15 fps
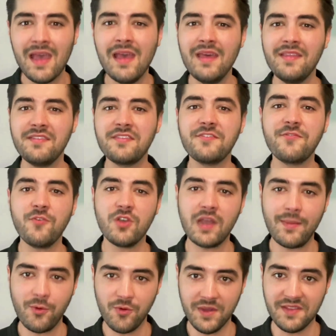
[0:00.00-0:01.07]
This is for a
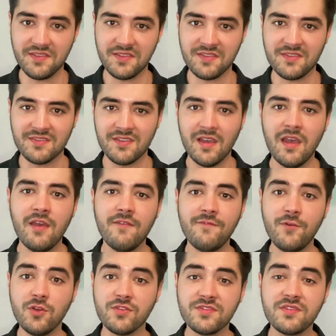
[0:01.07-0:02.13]
couple reasons.
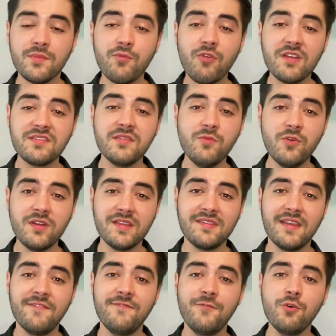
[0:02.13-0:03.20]
First, Prestonwood is
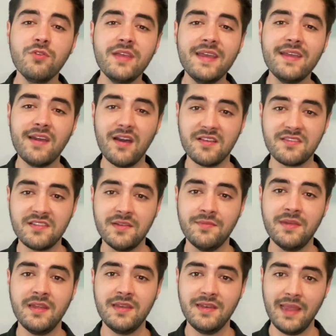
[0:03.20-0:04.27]
a fully
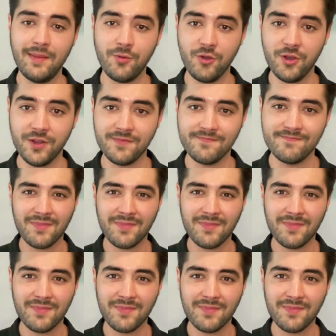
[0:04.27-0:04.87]
custom neighborhood.